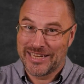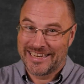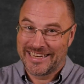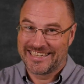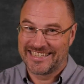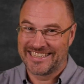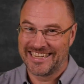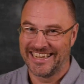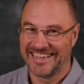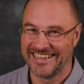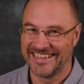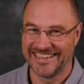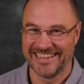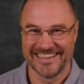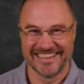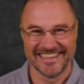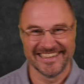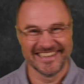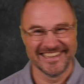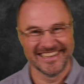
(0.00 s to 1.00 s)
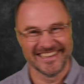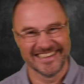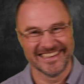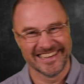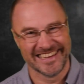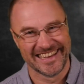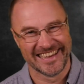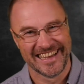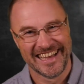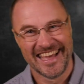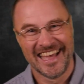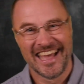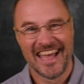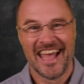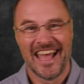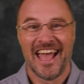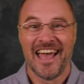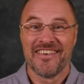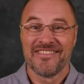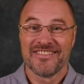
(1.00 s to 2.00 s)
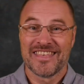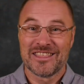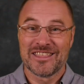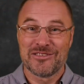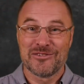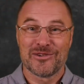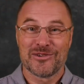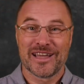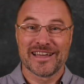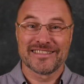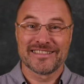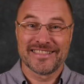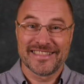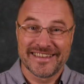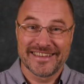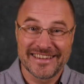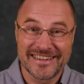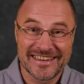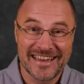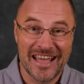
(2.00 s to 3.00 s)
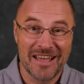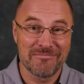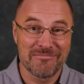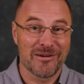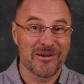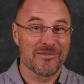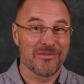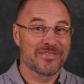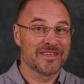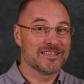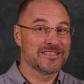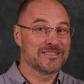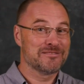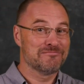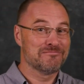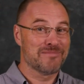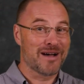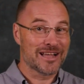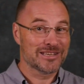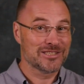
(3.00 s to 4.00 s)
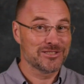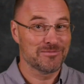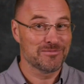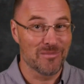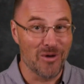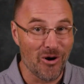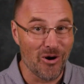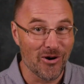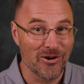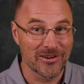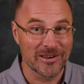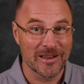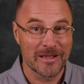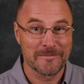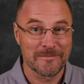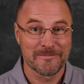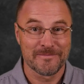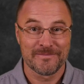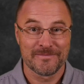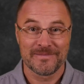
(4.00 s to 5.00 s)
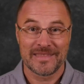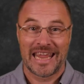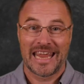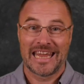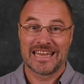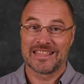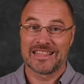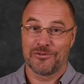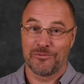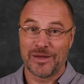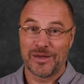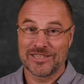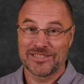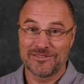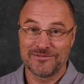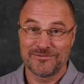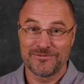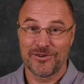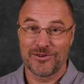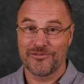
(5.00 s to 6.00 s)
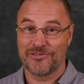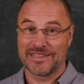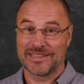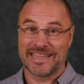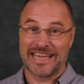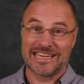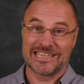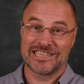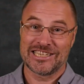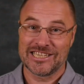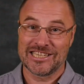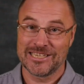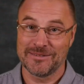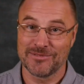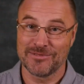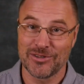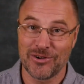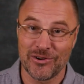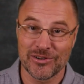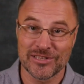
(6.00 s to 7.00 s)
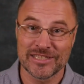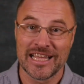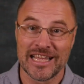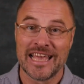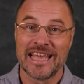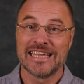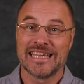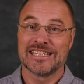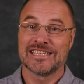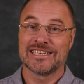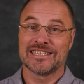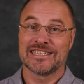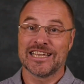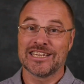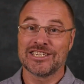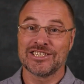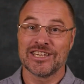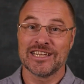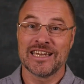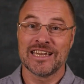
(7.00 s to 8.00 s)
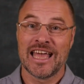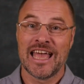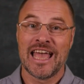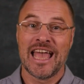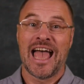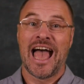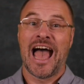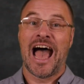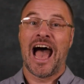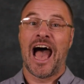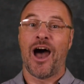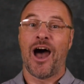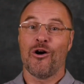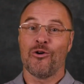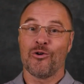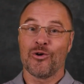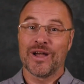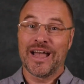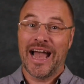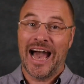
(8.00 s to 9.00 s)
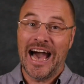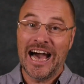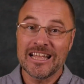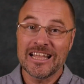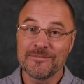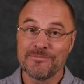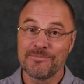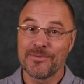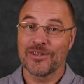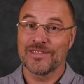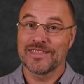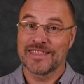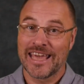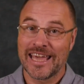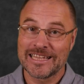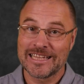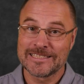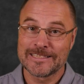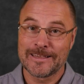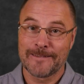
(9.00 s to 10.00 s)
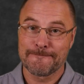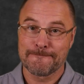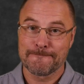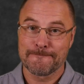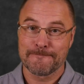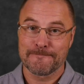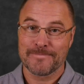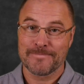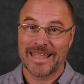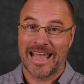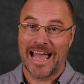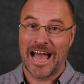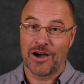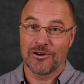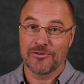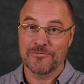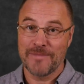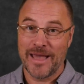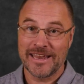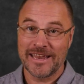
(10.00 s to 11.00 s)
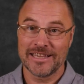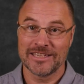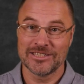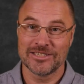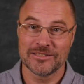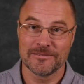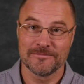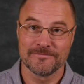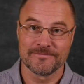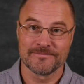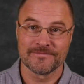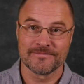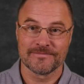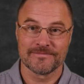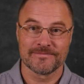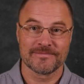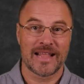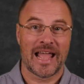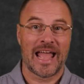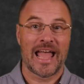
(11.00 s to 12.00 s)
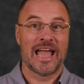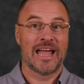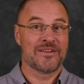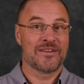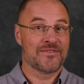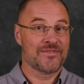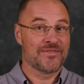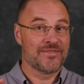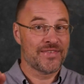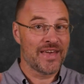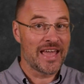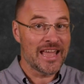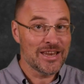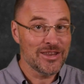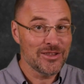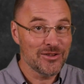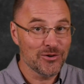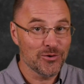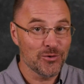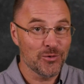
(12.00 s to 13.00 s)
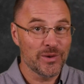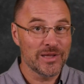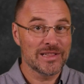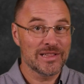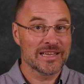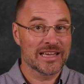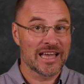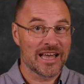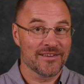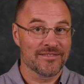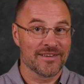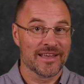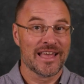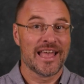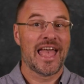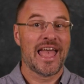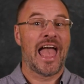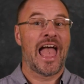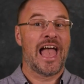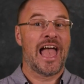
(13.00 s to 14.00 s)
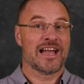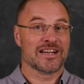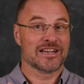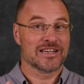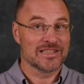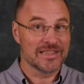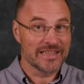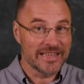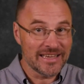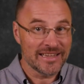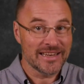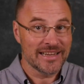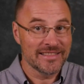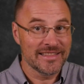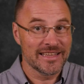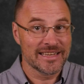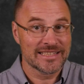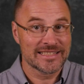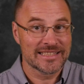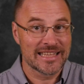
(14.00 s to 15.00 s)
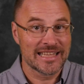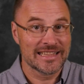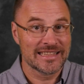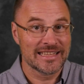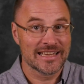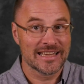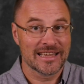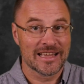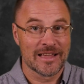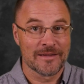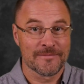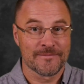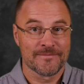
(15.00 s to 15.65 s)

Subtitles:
is that you can learn about this much more in the Wisdom for Relationships course session, How God Protects Our Marriage. And then you will have a clear understanding